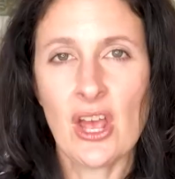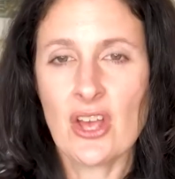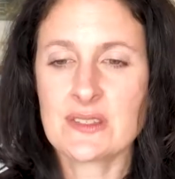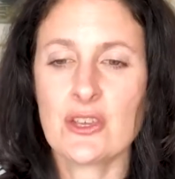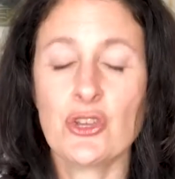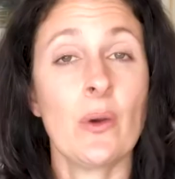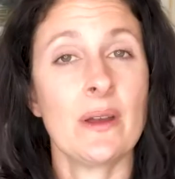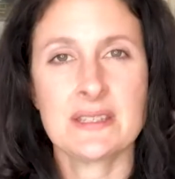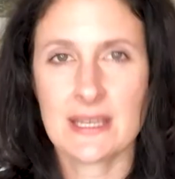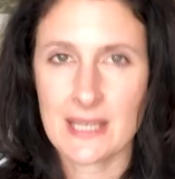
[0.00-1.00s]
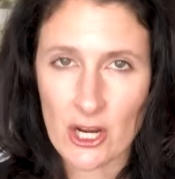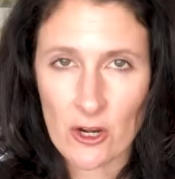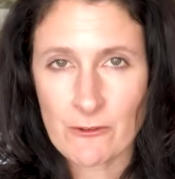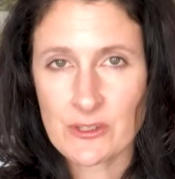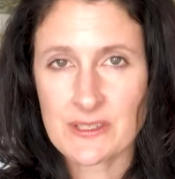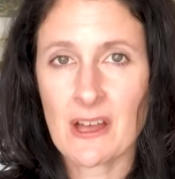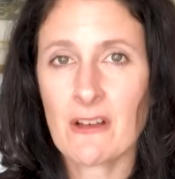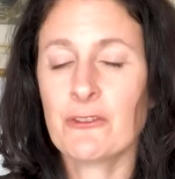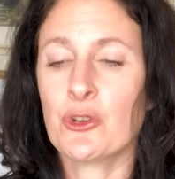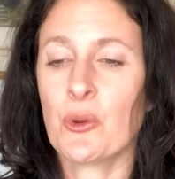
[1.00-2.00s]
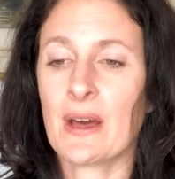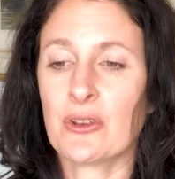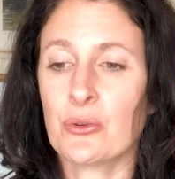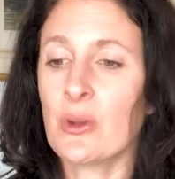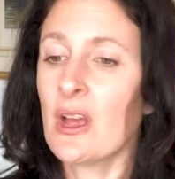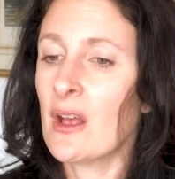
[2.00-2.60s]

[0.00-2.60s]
so that you know how to take care of yourself, you know how to